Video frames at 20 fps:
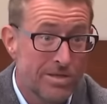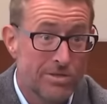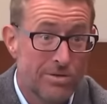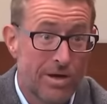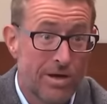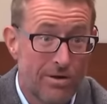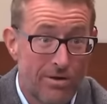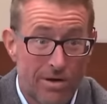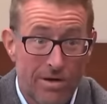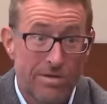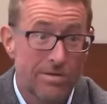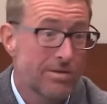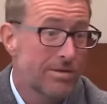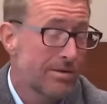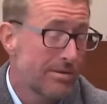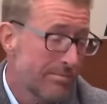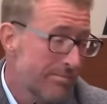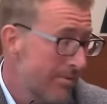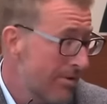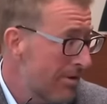So I
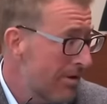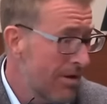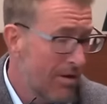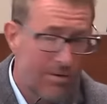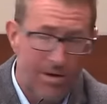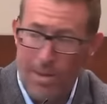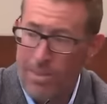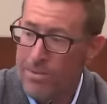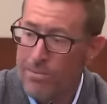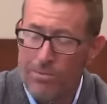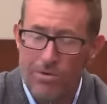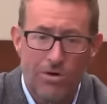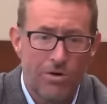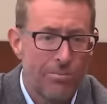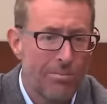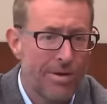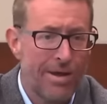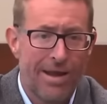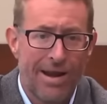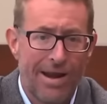looked all around the
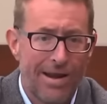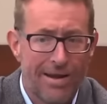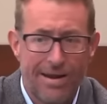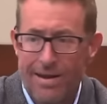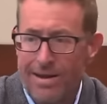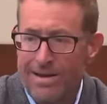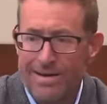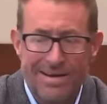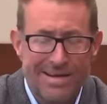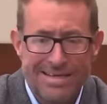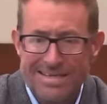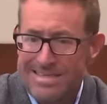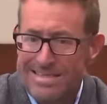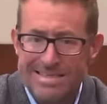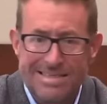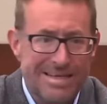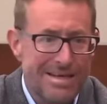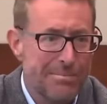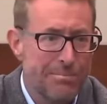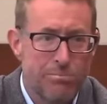room, and it didn't
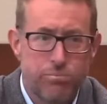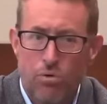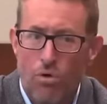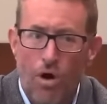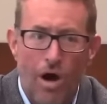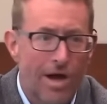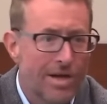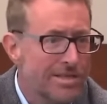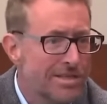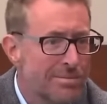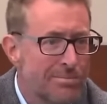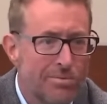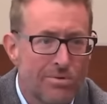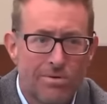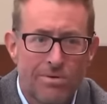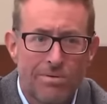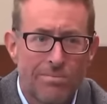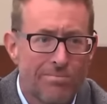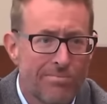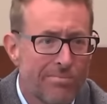seem
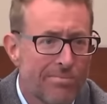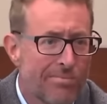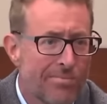plausible